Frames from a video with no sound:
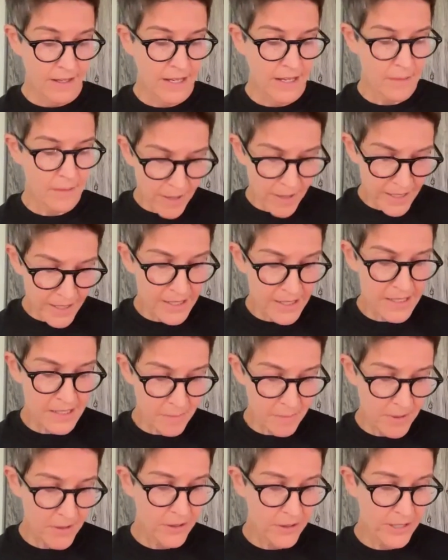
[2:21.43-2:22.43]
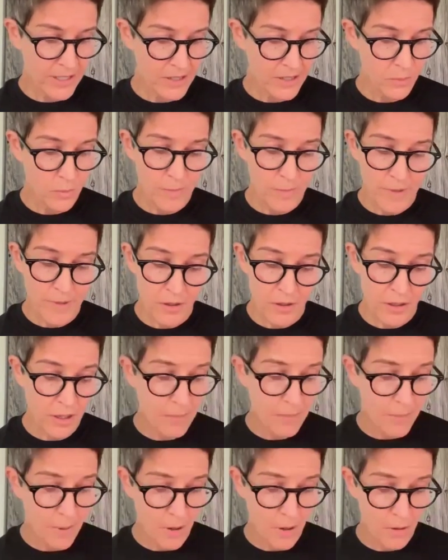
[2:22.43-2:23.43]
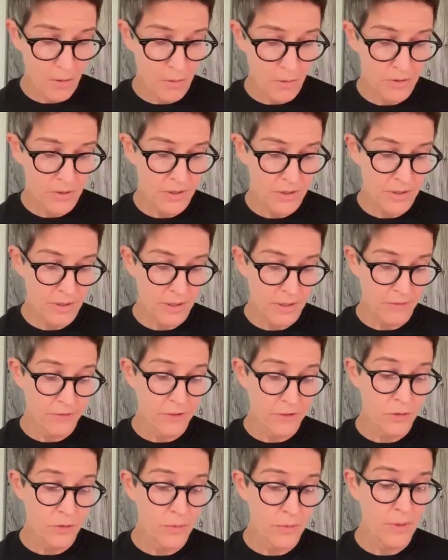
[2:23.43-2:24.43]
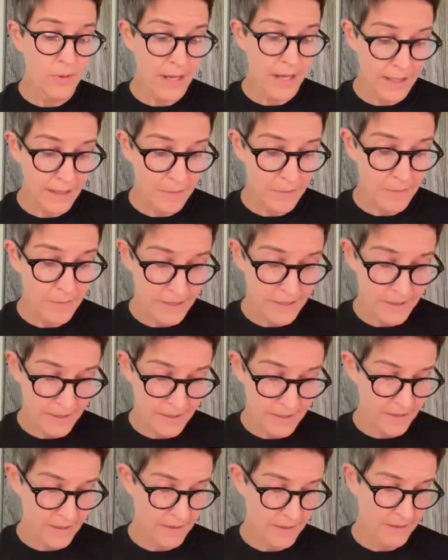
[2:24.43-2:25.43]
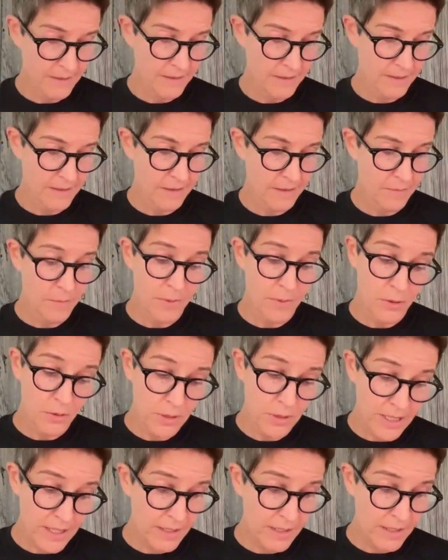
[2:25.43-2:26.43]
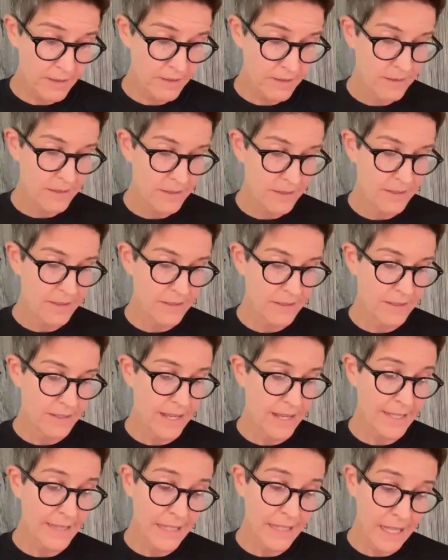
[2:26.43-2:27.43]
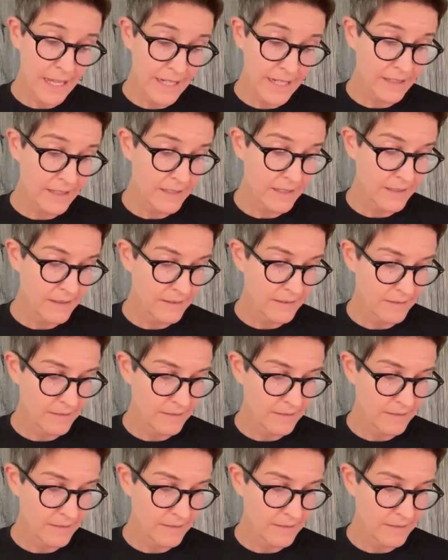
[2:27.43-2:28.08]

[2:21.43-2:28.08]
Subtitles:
In my experience, women are composed of two elements, beauty and light.